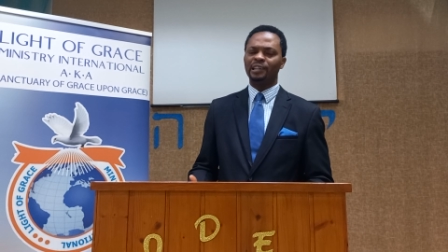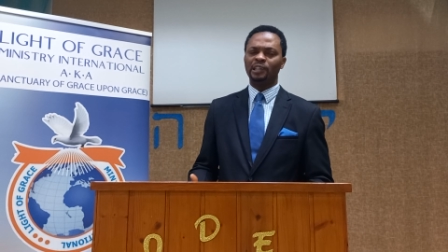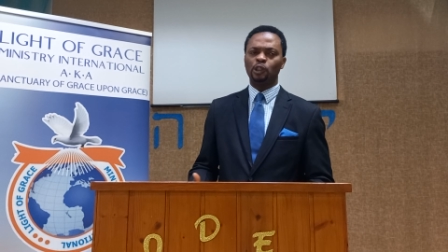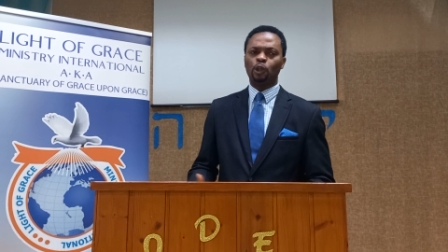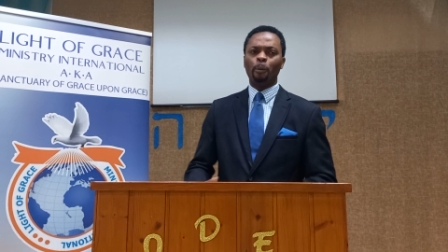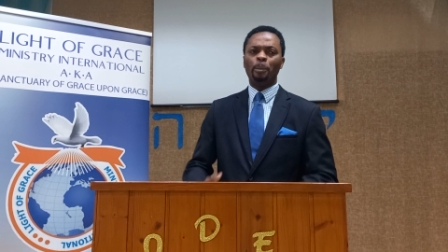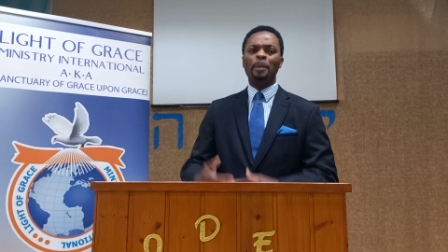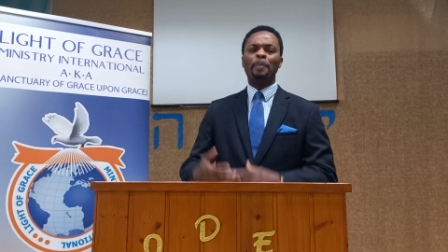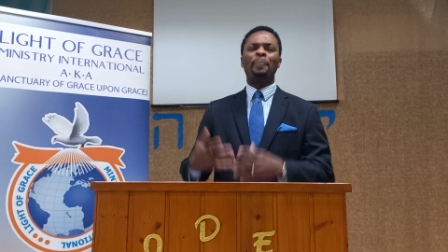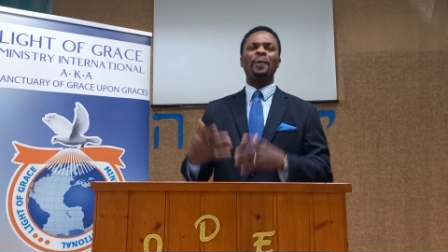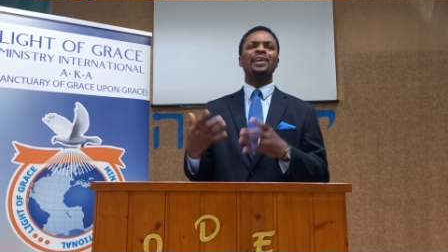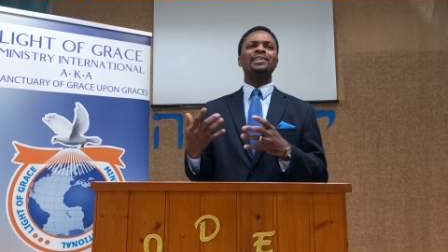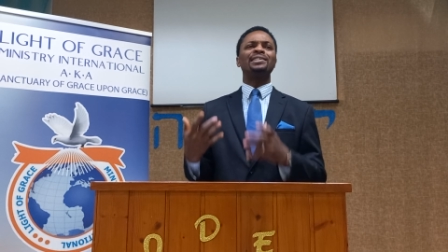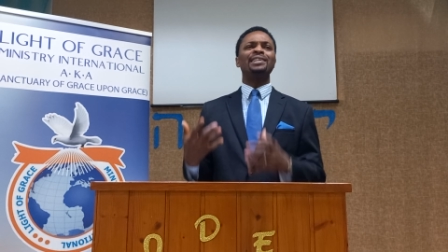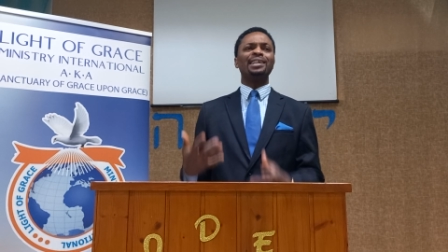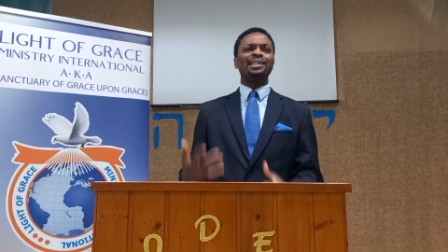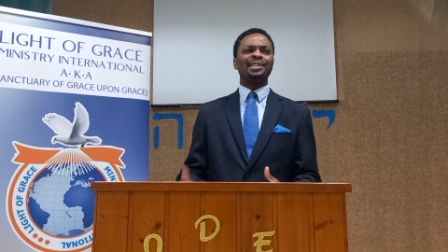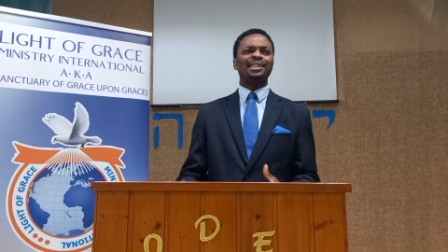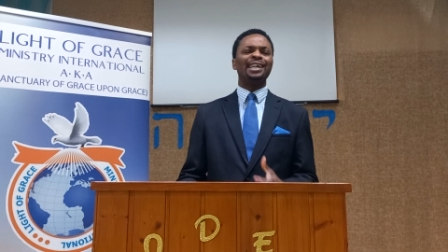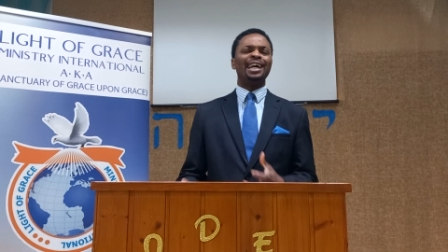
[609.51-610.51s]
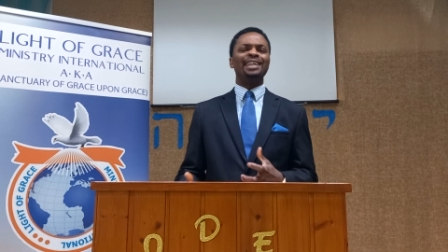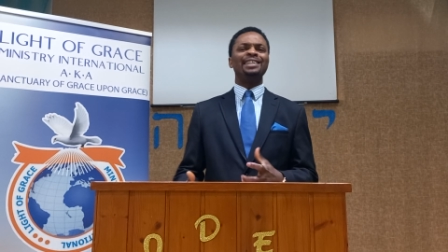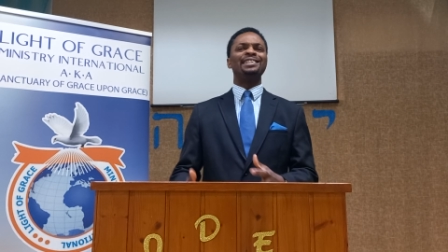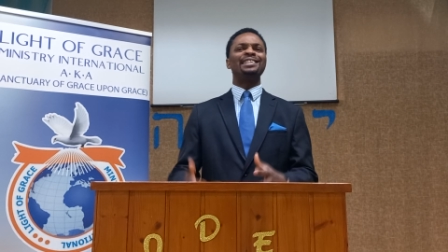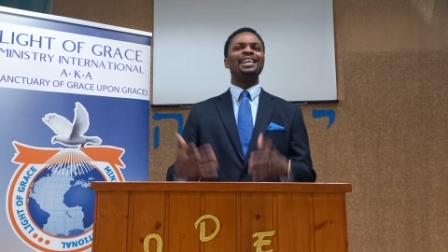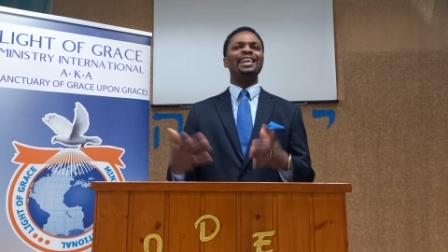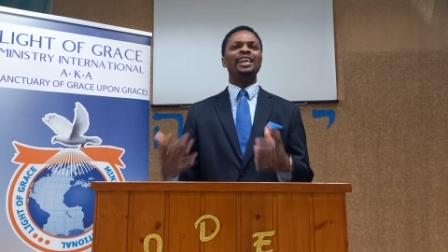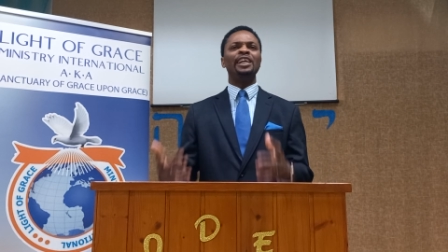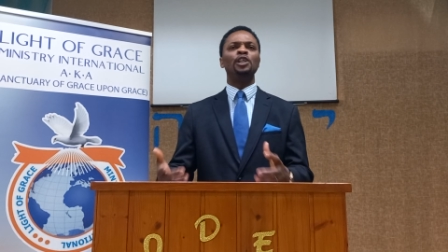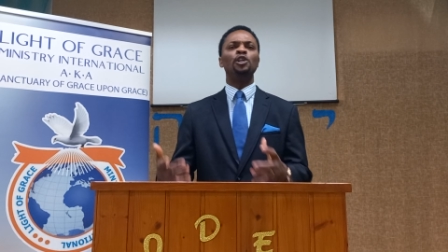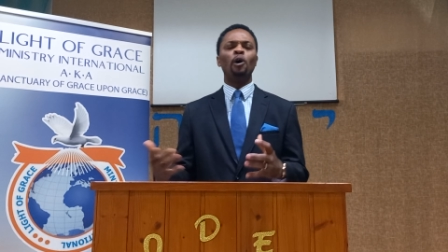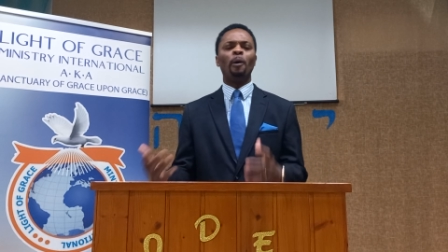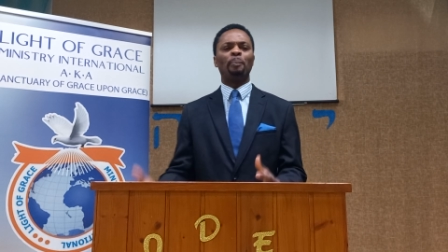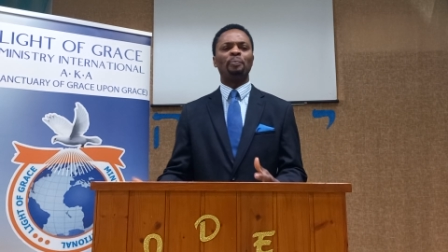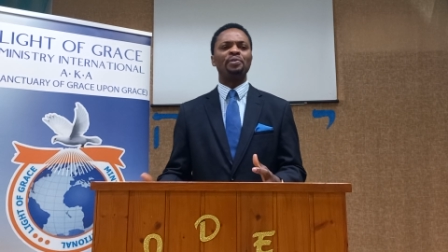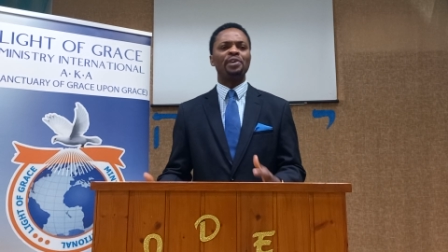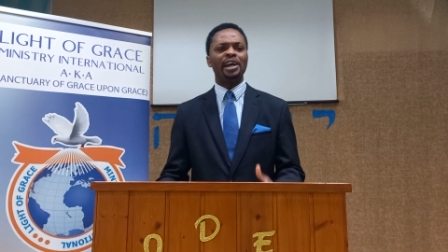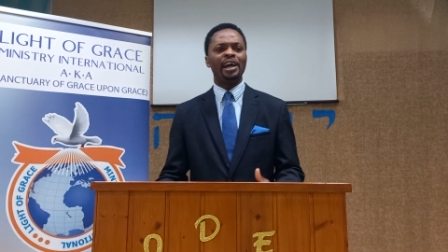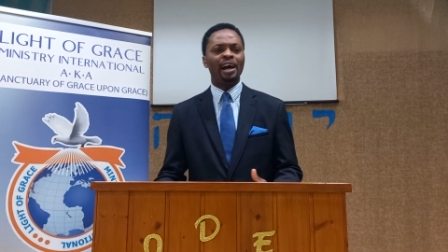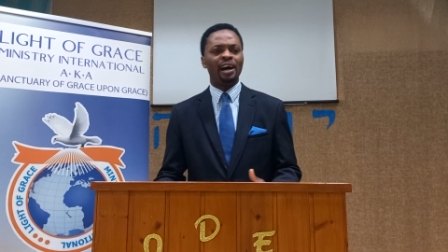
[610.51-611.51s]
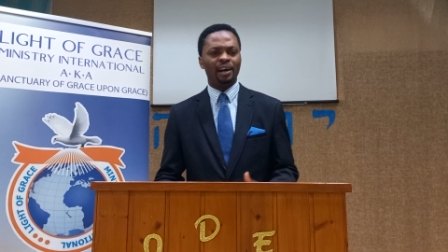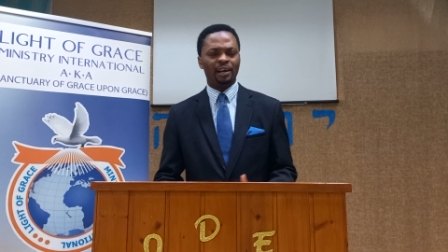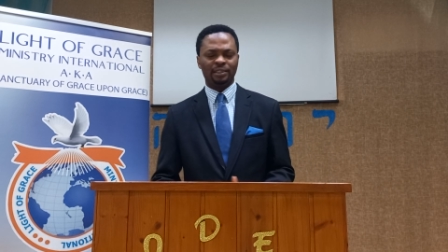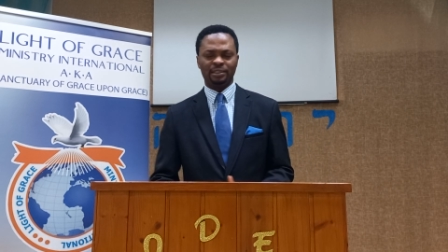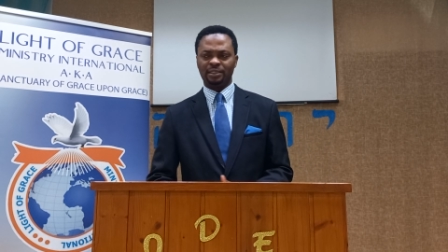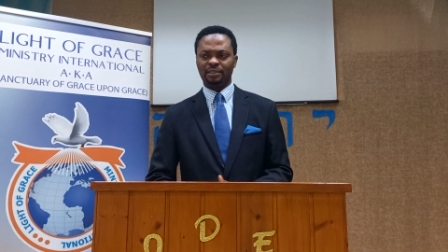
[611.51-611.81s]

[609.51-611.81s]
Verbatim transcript: to be persistent in your prayer.